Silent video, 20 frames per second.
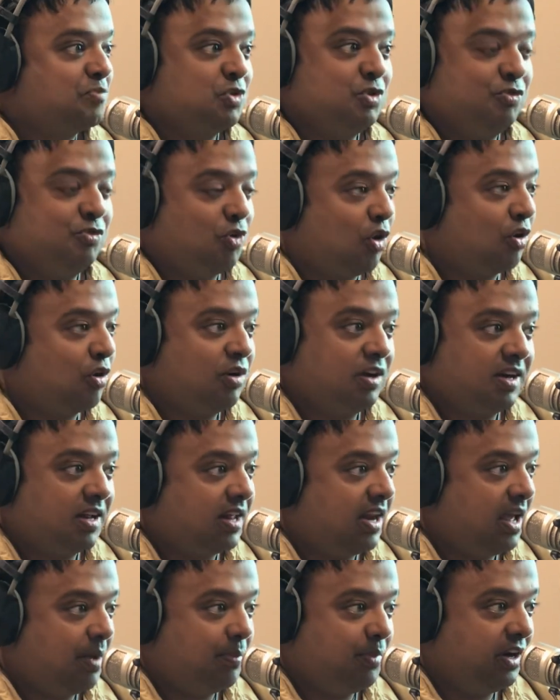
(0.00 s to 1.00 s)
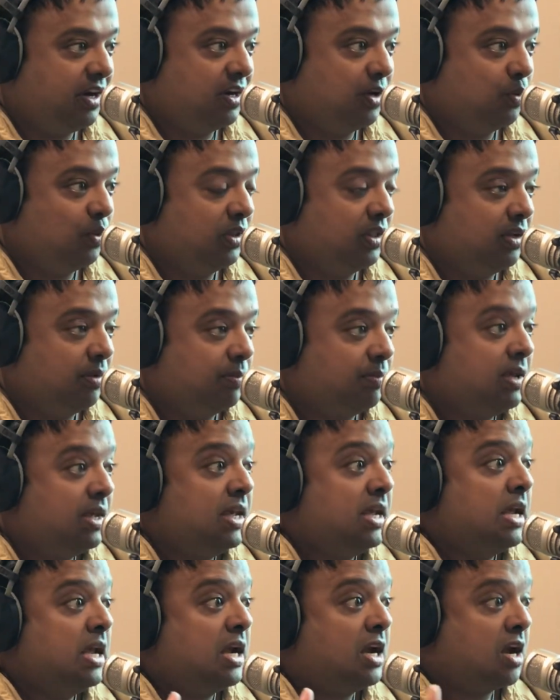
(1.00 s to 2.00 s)
You've gone on and collaborated with him.
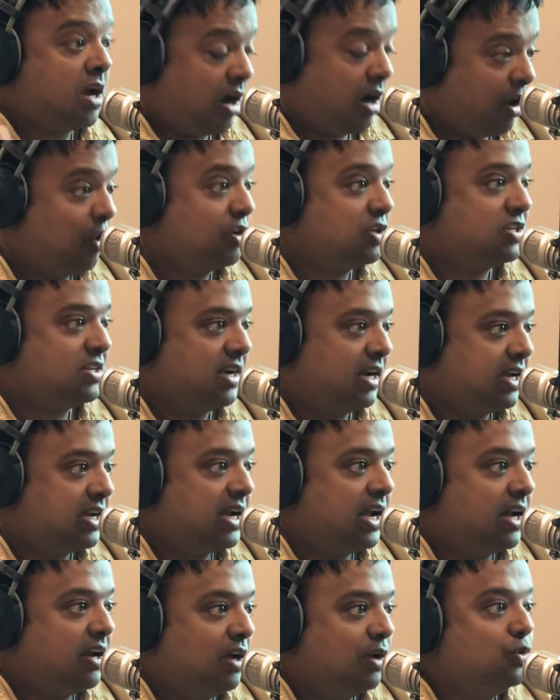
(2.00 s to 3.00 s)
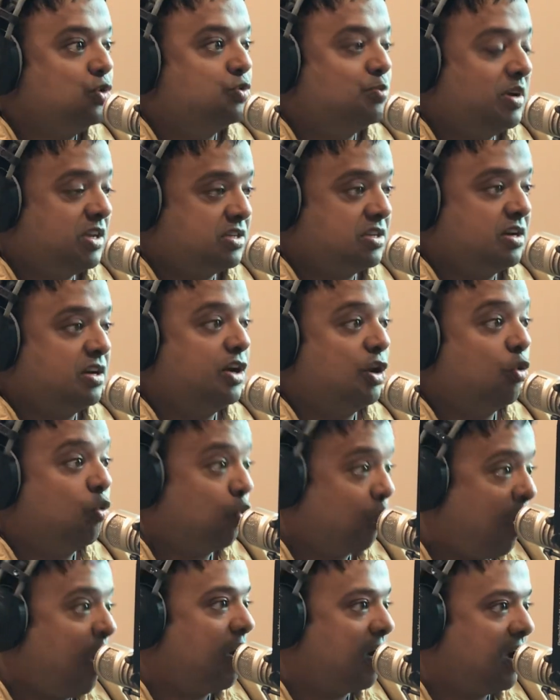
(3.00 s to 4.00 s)
Carlos Santana, who's basically a
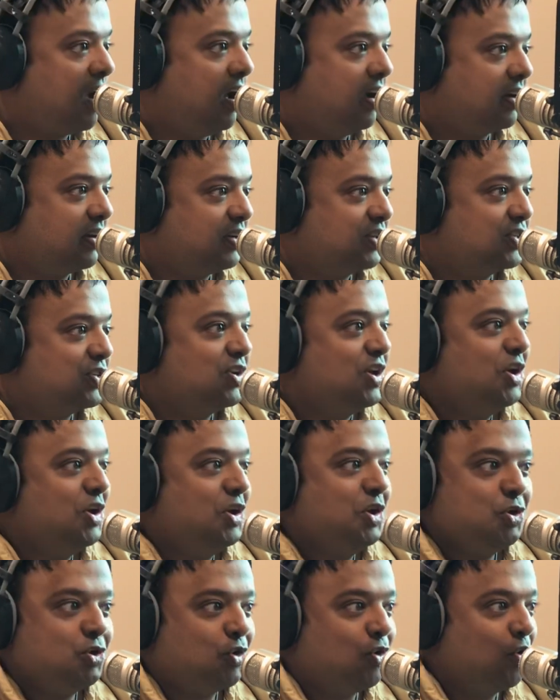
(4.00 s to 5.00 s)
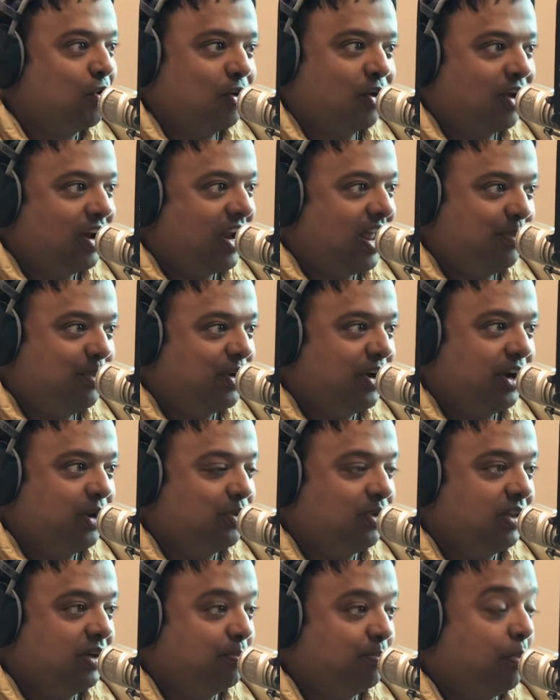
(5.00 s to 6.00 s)
rock artist, to go and
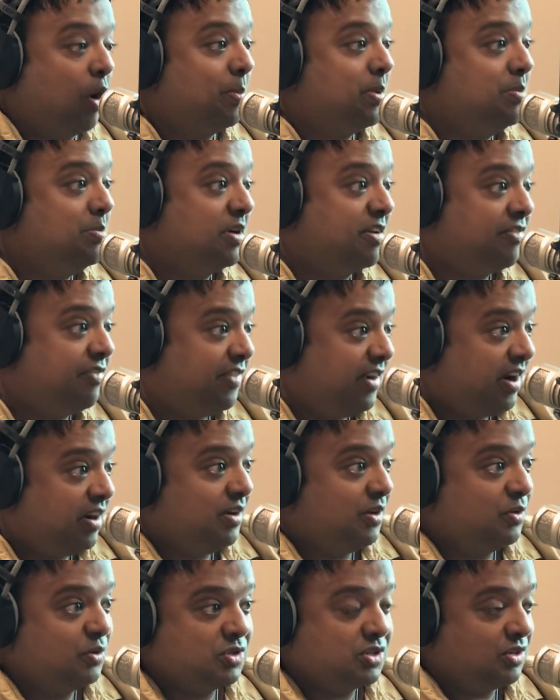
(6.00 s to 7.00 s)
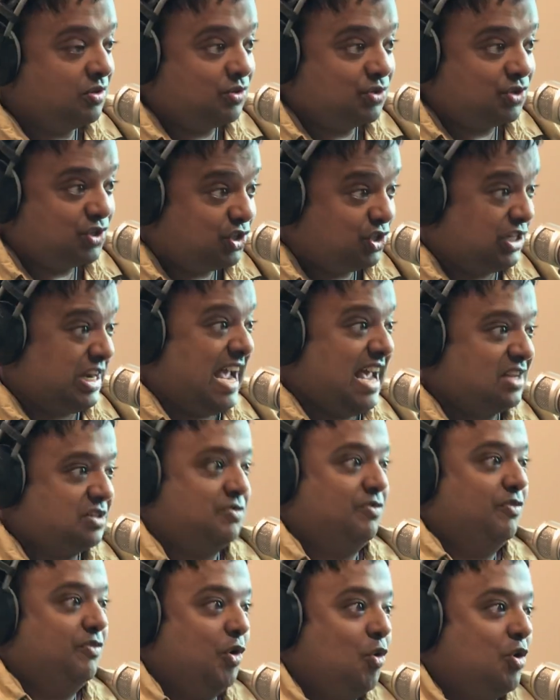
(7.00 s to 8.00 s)
collaborate with him. Bobby McFerrin, who's a
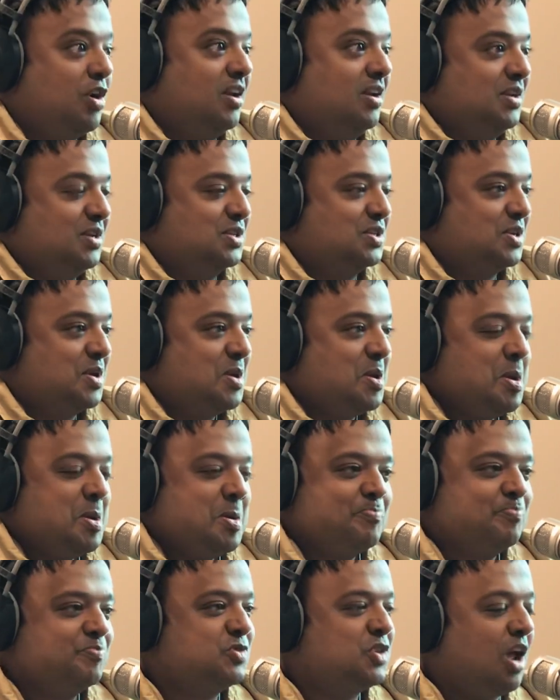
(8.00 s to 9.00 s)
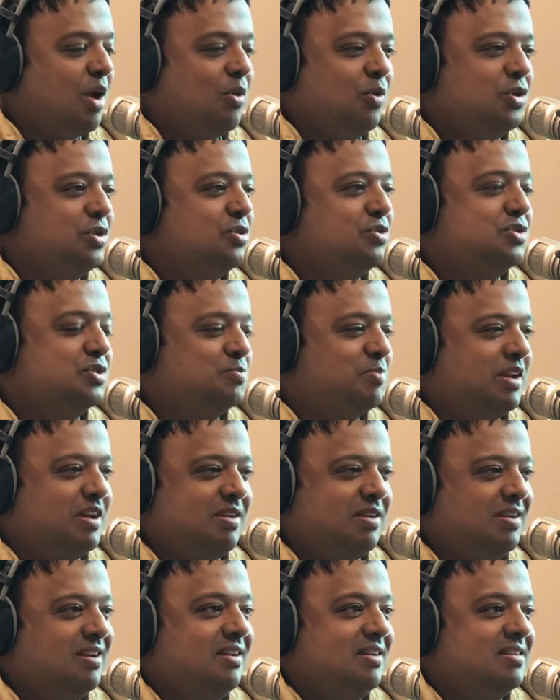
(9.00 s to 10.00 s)
jazz vocalist. So I want you to
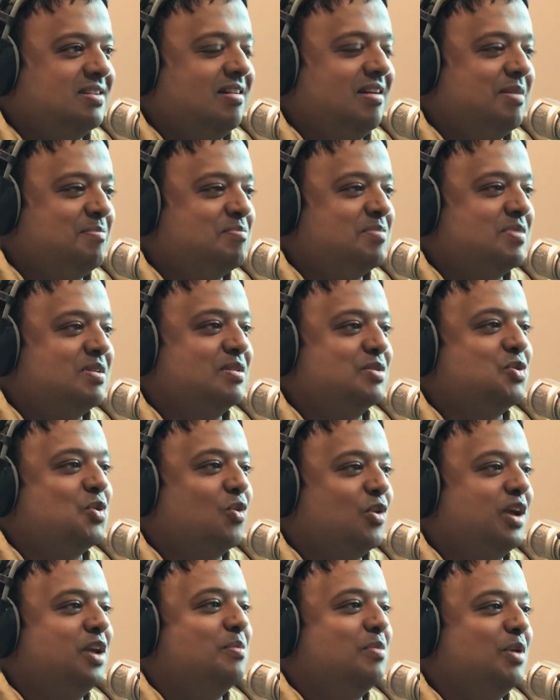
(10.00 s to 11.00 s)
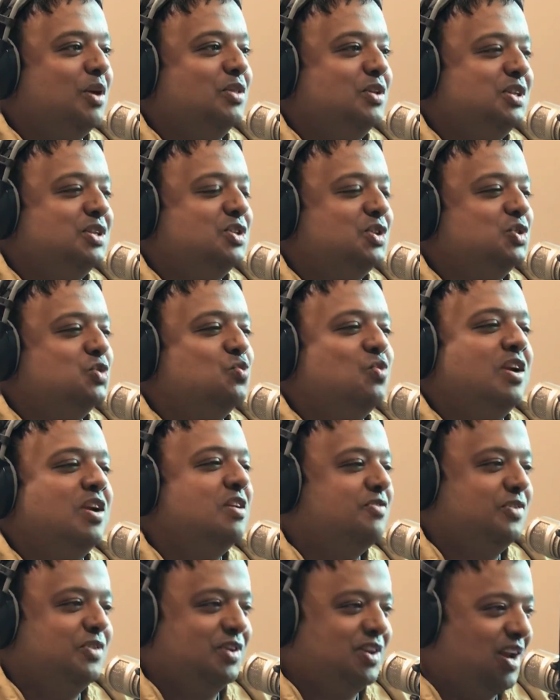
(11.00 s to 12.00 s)
spend a little time talking about these
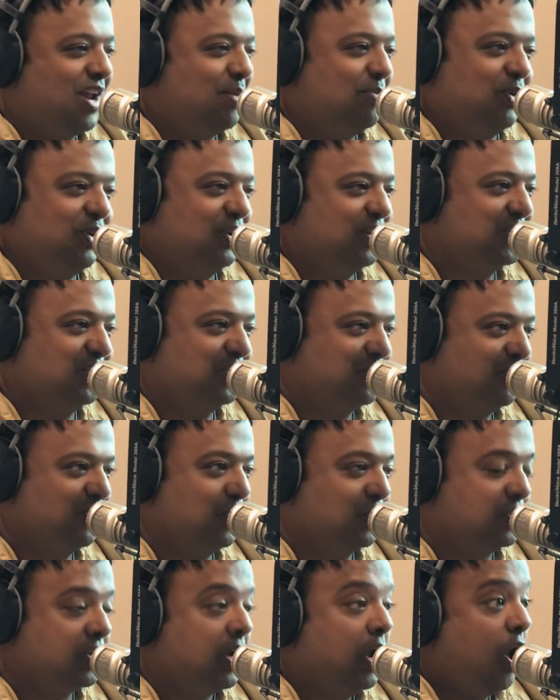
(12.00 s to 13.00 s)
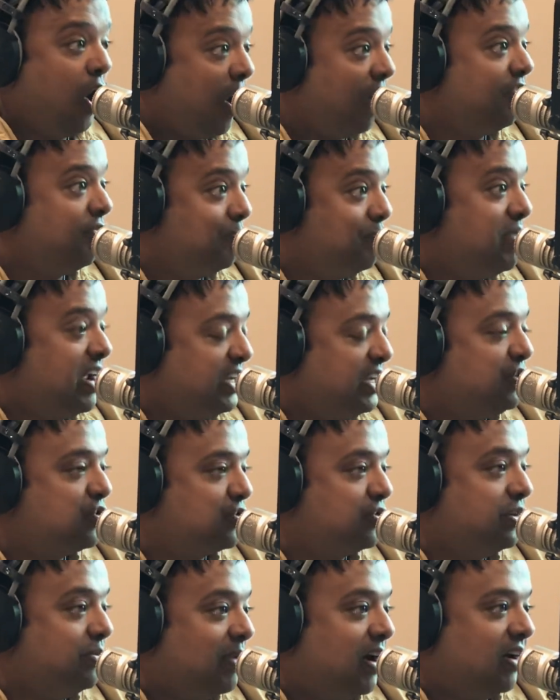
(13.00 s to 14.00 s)
wonderful collaborations of yours, of
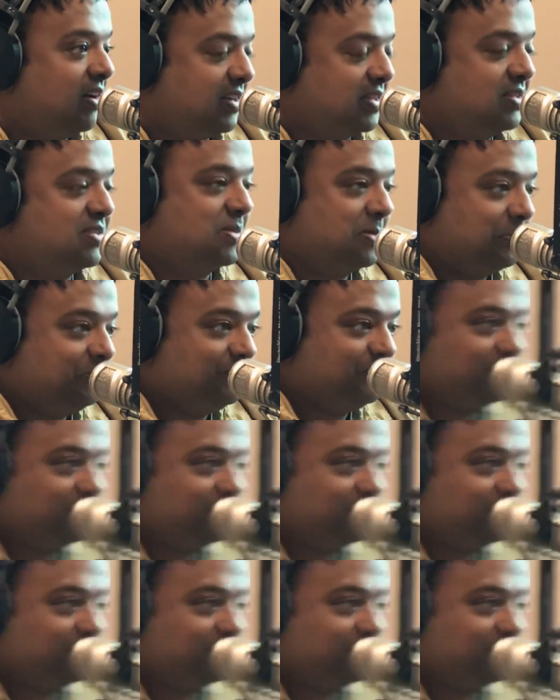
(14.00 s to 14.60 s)
mainstream artists.